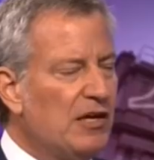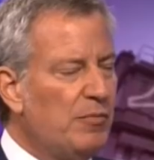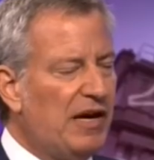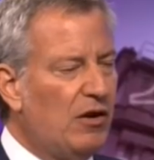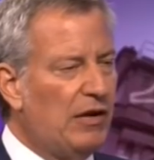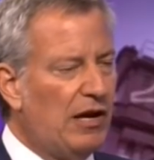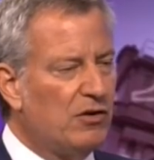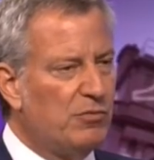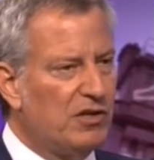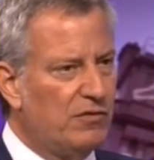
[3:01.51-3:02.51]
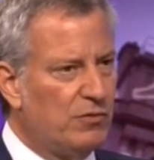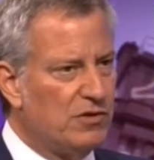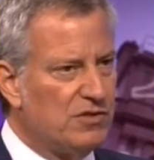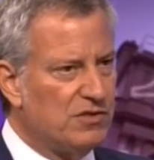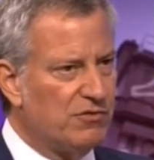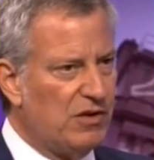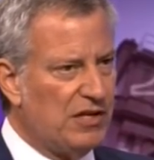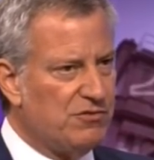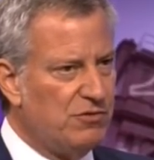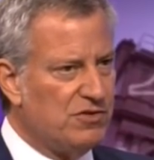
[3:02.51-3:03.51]
about how to bring the voices of
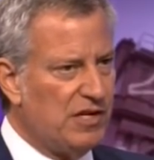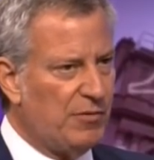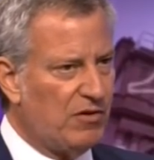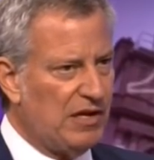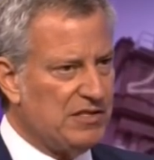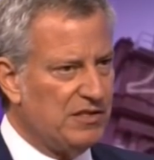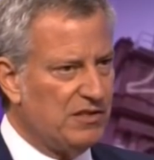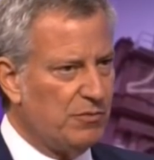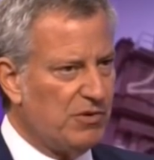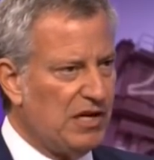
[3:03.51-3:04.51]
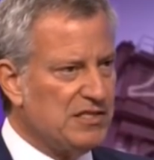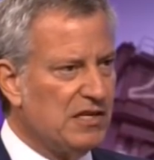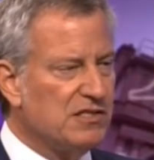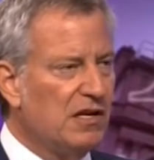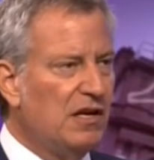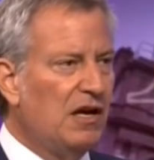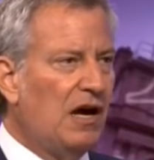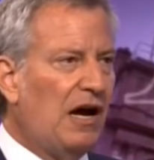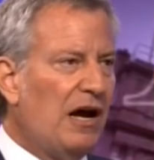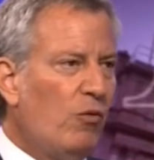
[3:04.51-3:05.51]
grassroots Democrats into the process.
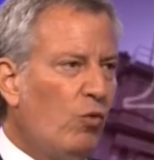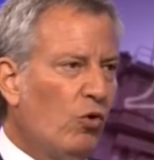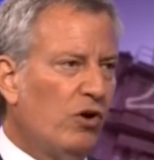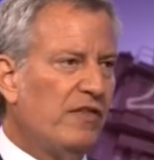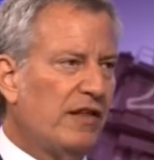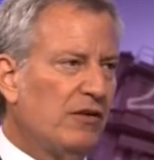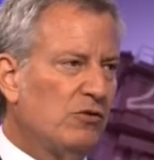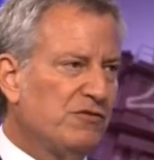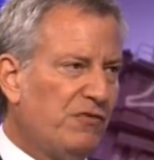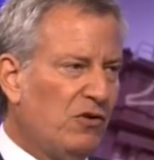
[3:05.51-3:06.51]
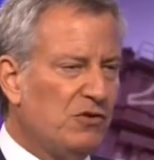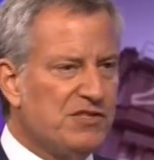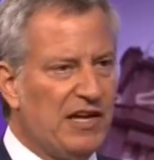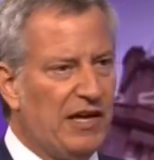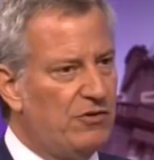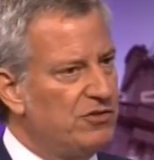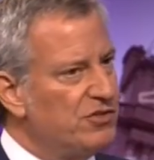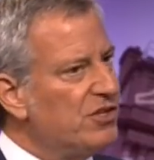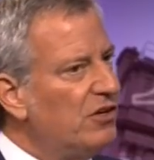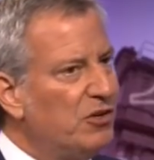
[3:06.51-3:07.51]
I worry that those fall standards are
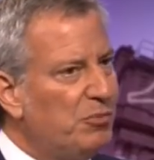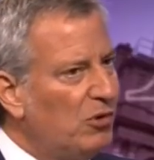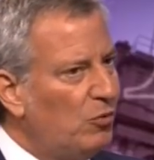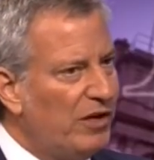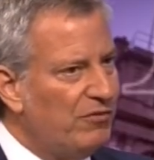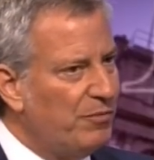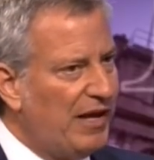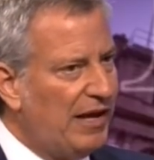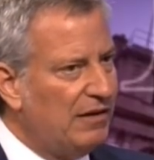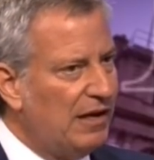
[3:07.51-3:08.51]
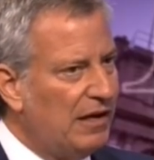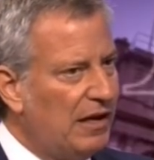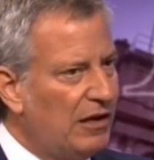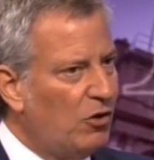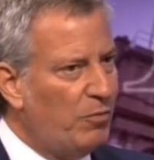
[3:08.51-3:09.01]
starting to pull away from that and go